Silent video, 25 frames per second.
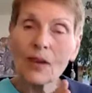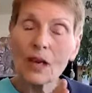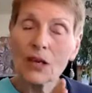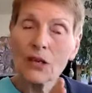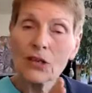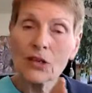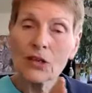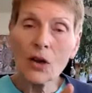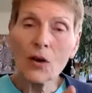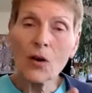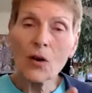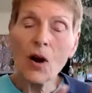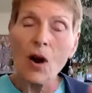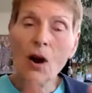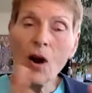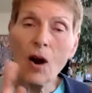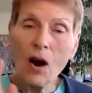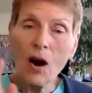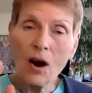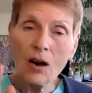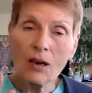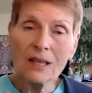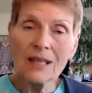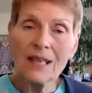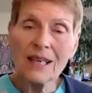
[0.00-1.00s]
So
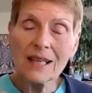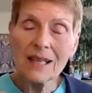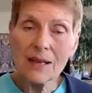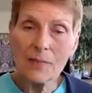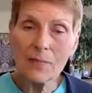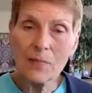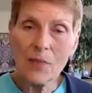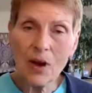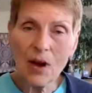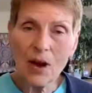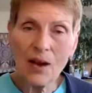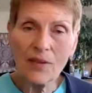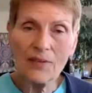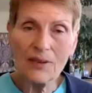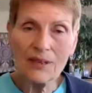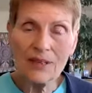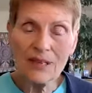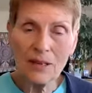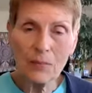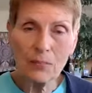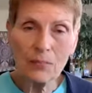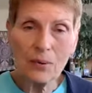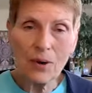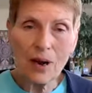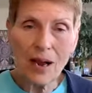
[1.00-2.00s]
hardening them off is
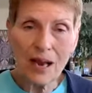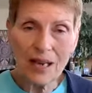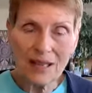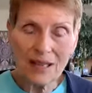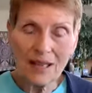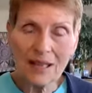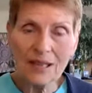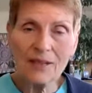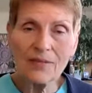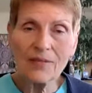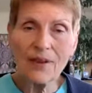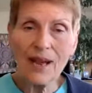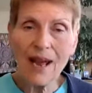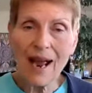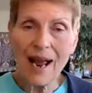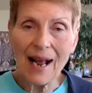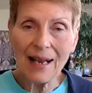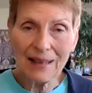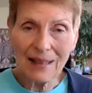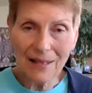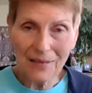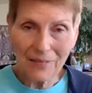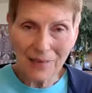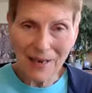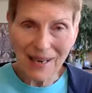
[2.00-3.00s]
the process of
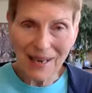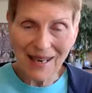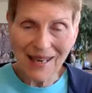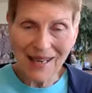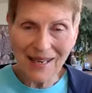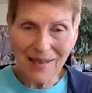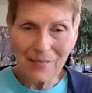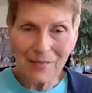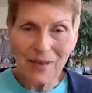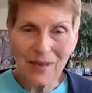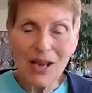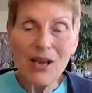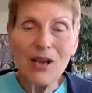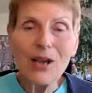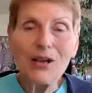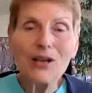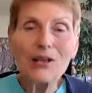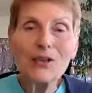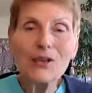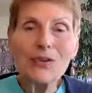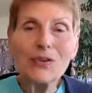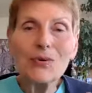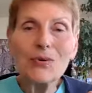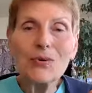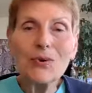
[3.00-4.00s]
acclimating them
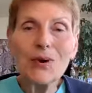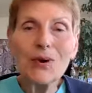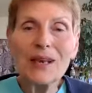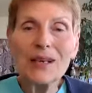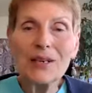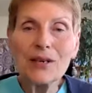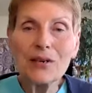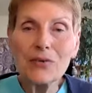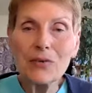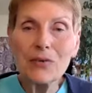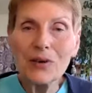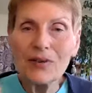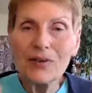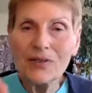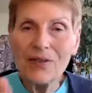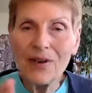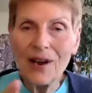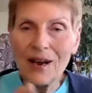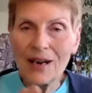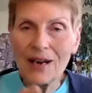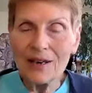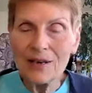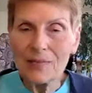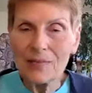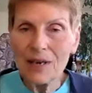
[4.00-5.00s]
to a new
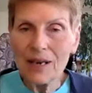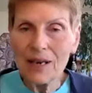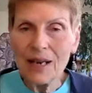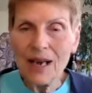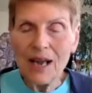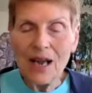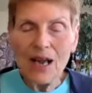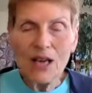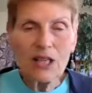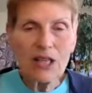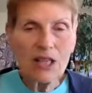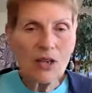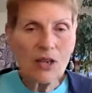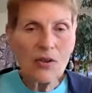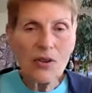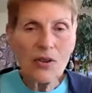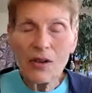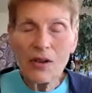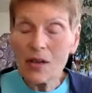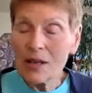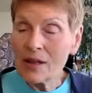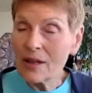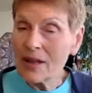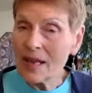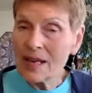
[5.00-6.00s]
environment so
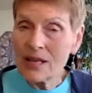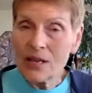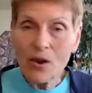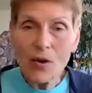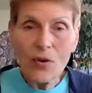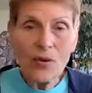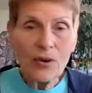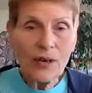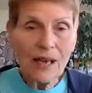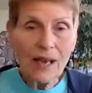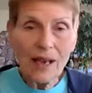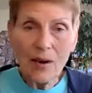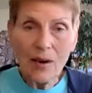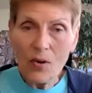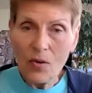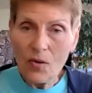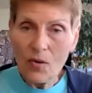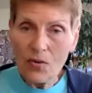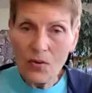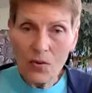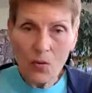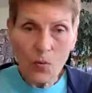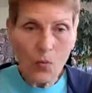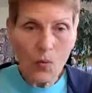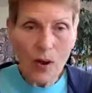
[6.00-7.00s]
that they don't get
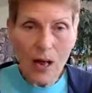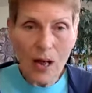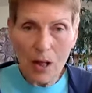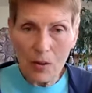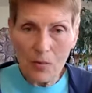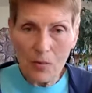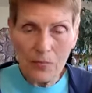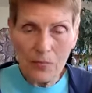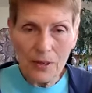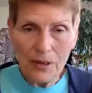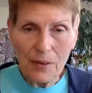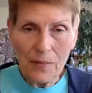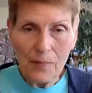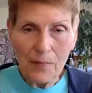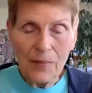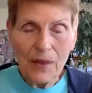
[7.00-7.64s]
overwhelmed.